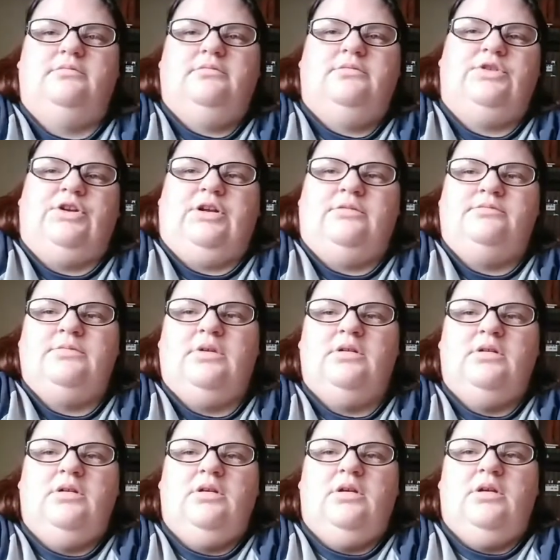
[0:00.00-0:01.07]

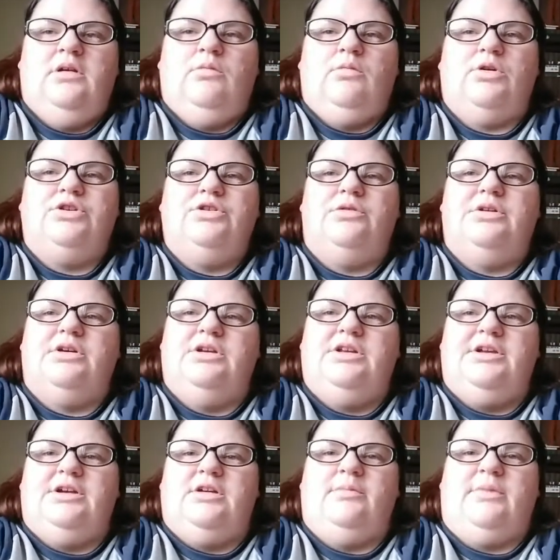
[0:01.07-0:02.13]
we're doing good
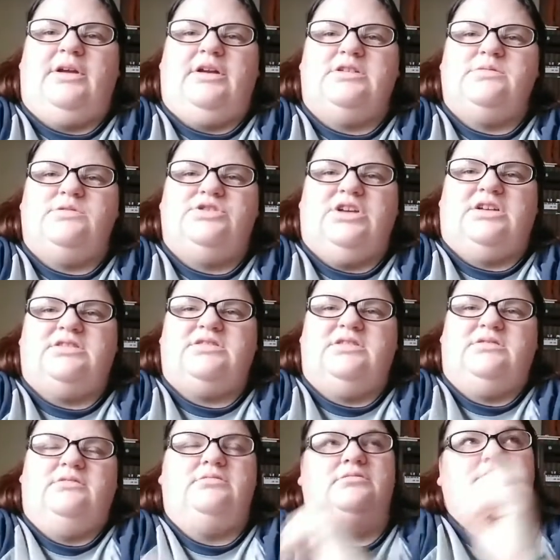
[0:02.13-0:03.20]
here. My husband,
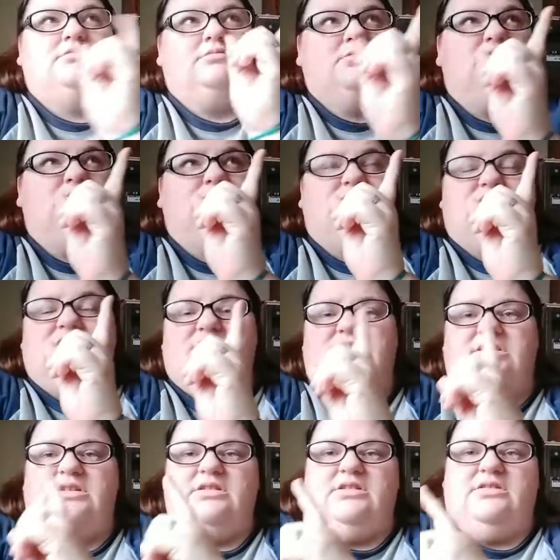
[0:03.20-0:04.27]
Justin, It was just
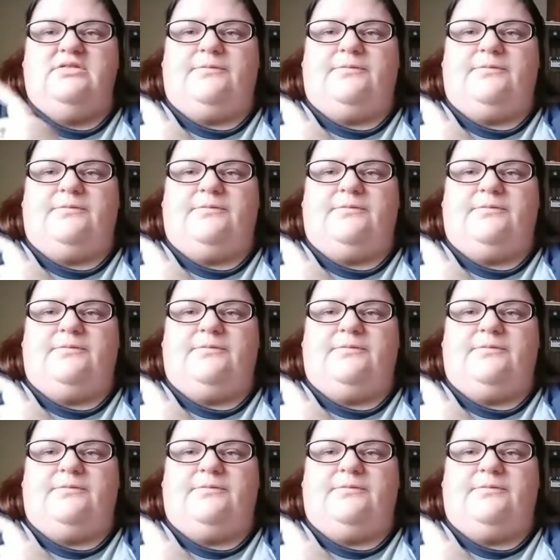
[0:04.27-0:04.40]
sitting in the